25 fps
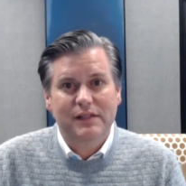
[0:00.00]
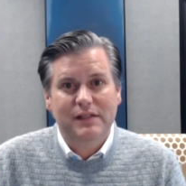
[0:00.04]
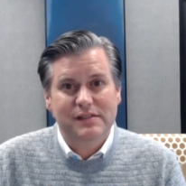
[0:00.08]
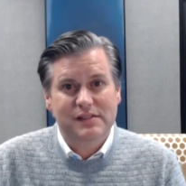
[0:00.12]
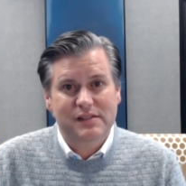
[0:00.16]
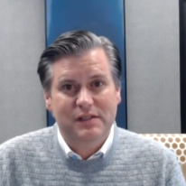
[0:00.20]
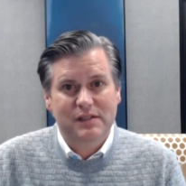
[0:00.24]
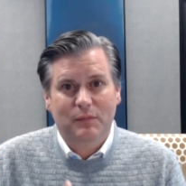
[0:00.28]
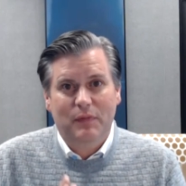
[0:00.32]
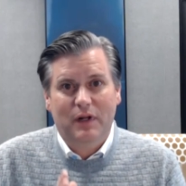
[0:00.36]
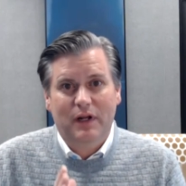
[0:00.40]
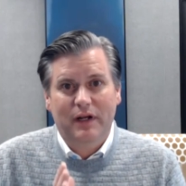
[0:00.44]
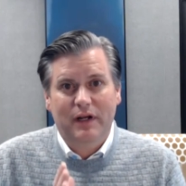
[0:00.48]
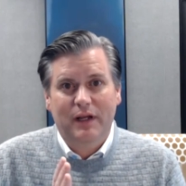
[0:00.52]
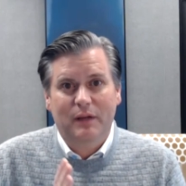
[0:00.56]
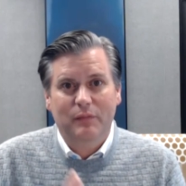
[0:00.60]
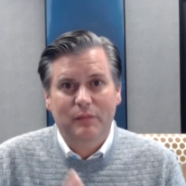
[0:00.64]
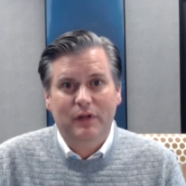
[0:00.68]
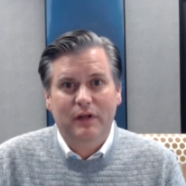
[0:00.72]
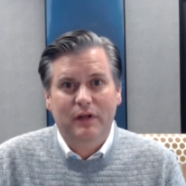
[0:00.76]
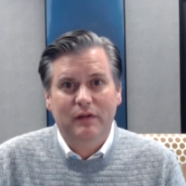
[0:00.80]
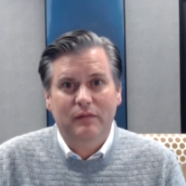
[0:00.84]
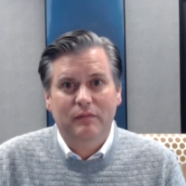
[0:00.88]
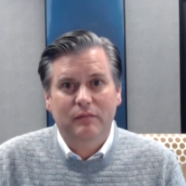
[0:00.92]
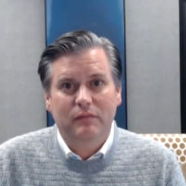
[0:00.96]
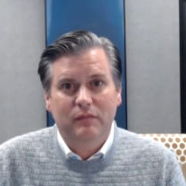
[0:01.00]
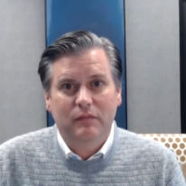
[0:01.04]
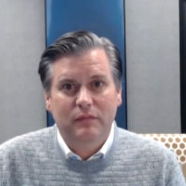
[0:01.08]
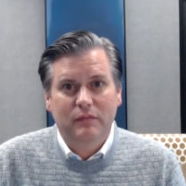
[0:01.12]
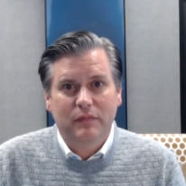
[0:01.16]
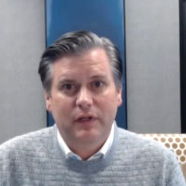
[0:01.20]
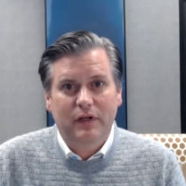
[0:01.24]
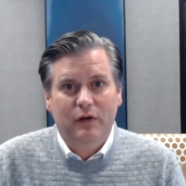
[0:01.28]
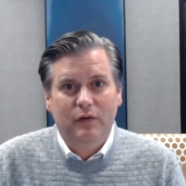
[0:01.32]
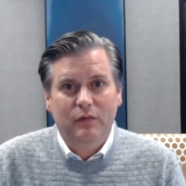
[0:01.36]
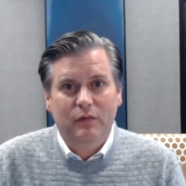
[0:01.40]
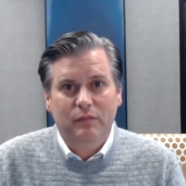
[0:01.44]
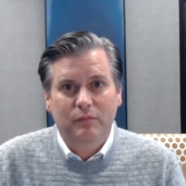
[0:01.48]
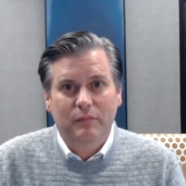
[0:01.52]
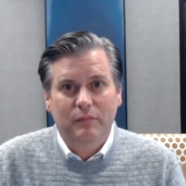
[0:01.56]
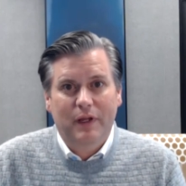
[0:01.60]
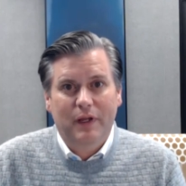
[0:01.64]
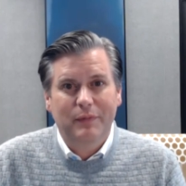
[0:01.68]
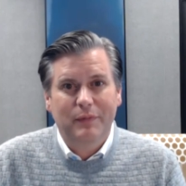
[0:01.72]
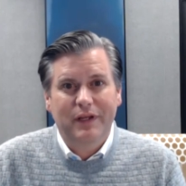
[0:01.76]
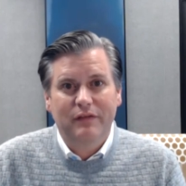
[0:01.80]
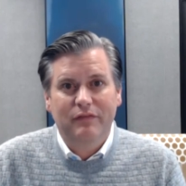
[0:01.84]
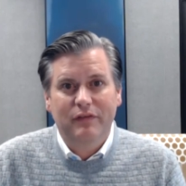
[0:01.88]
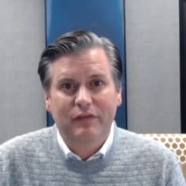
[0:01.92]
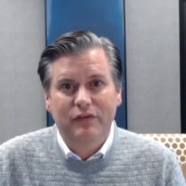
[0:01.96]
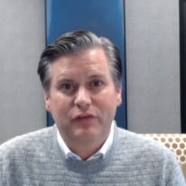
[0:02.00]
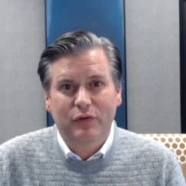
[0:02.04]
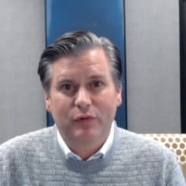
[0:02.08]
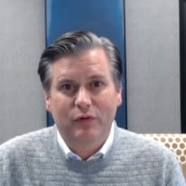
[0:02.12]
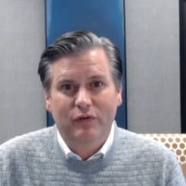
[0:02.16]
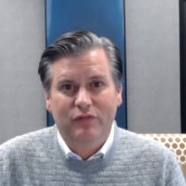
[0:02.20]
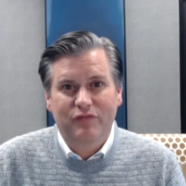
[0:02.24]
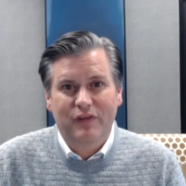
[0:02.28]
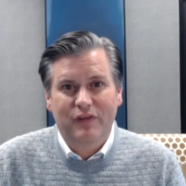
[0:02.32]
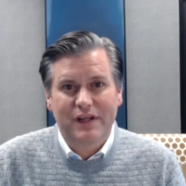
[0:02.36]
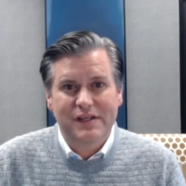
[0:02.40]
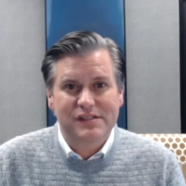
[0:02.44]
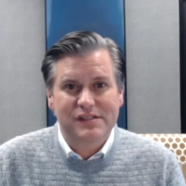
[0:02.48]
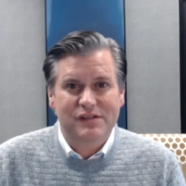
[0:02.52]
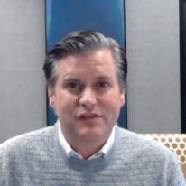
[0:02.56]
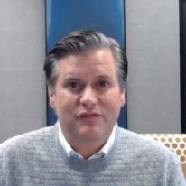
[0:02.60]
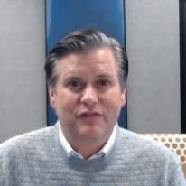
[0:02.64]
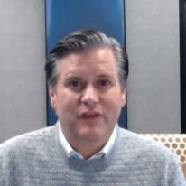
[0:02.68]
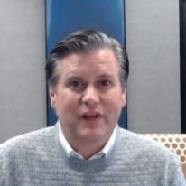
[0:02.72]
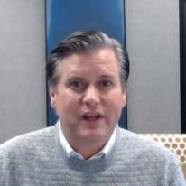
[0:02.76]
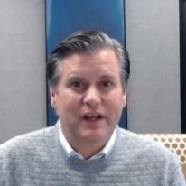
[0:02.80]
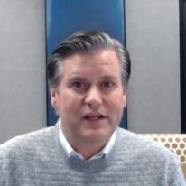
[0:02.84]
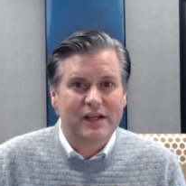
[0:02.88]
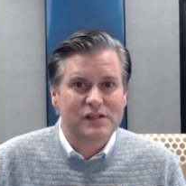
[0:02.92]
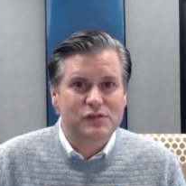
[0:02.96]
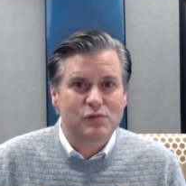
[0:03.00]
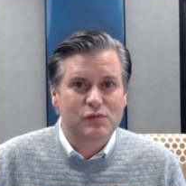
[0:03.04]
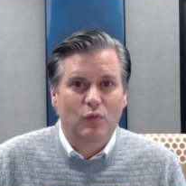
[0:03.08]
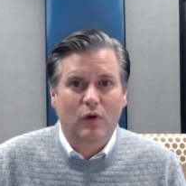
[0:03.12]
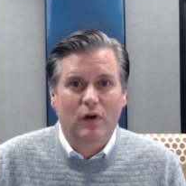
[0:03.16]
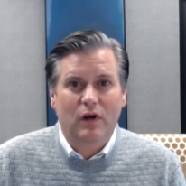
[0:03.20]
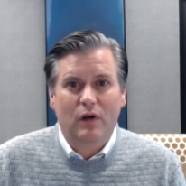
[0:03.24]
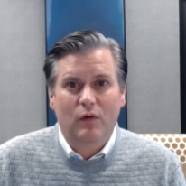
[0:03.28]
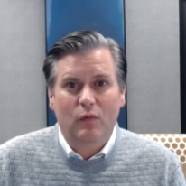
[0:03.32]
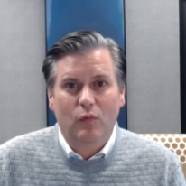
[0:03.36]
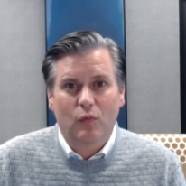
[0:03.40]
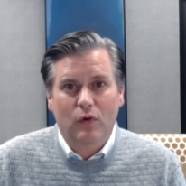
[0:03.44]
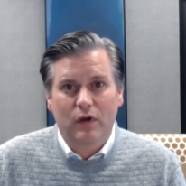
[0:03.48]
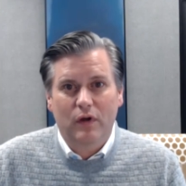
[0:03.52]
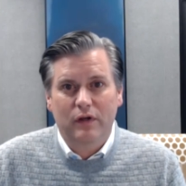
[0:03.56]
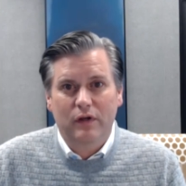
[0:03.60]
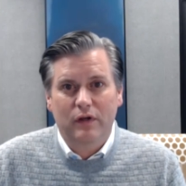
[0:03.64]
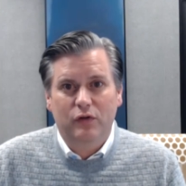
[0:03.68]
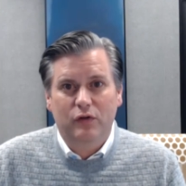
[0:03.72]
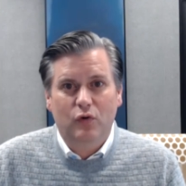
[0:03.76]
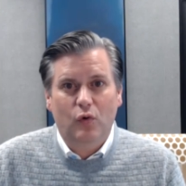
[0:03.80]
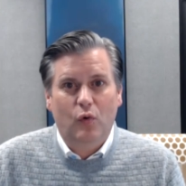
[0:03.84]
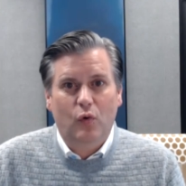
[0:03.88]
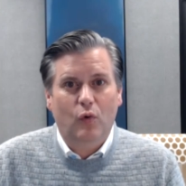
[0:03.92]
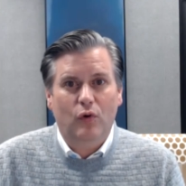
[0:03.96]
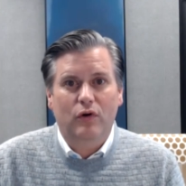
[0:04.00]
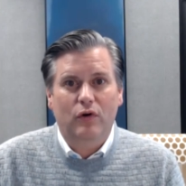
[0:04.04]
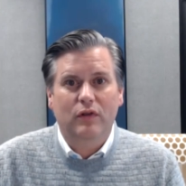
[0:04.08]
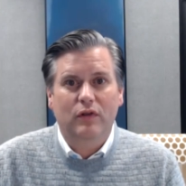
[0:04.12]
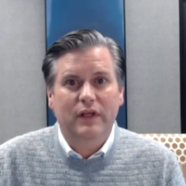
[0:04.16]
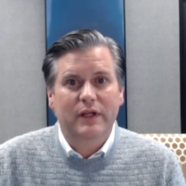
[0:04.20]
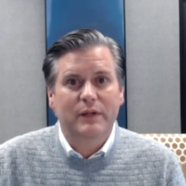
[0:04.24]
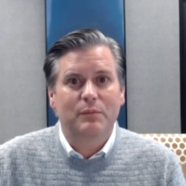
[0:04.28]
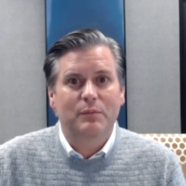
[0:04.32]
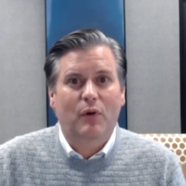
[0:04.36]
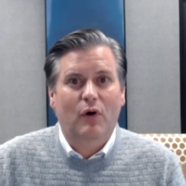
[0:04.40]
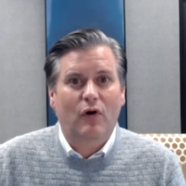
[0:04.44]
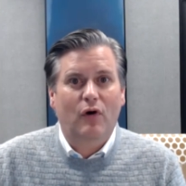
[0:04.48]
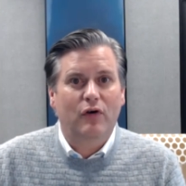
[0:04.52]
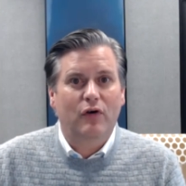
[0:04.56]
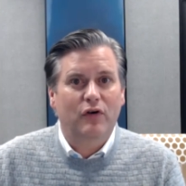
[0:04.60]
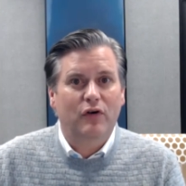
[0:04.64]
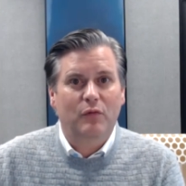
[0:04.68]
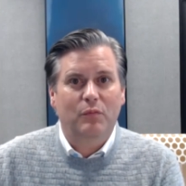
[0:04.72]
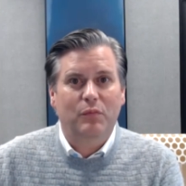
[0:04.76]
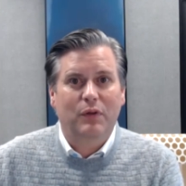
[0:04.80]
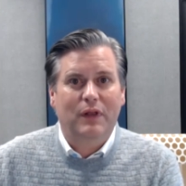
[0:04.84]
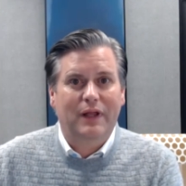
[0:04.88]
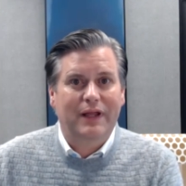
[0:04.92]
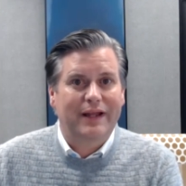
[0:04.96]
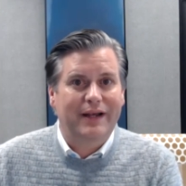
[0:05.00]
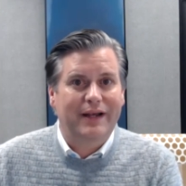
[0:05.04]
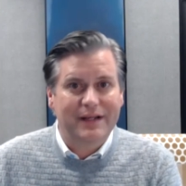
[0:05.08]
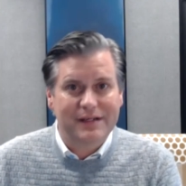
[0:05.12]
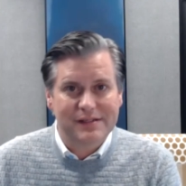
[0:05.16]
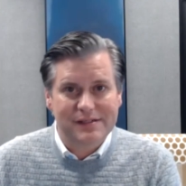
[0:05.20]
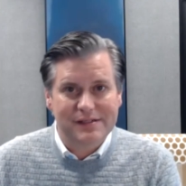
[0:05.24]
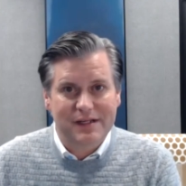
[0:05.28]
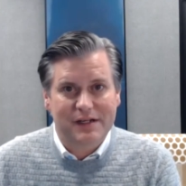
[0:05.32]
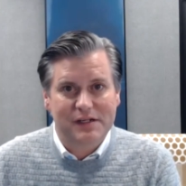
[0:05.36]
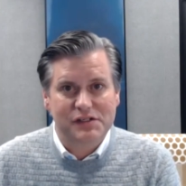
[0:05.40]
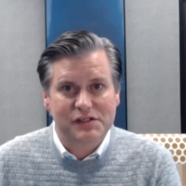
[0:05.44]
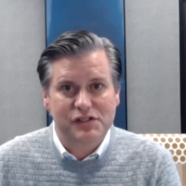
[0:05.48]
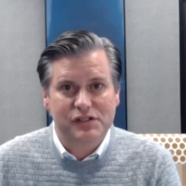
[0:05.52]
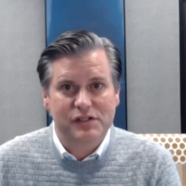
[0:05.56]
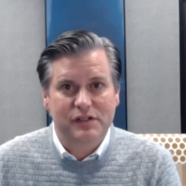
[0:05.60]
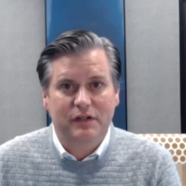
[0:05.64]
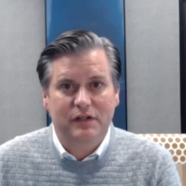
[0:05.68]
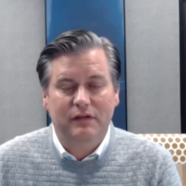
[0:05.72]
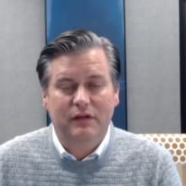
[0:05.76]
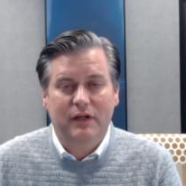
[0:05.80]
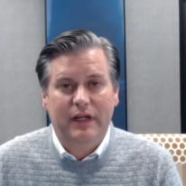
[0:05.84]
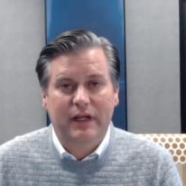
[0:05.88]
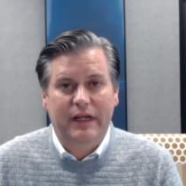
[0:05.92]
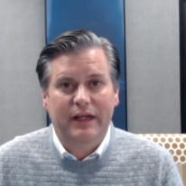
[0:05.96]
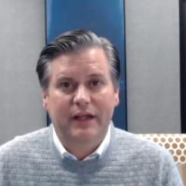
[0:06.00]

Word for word: That's somebody I'm going to, you know, maybe even do a face to face, one on one, quarterly partner planning session.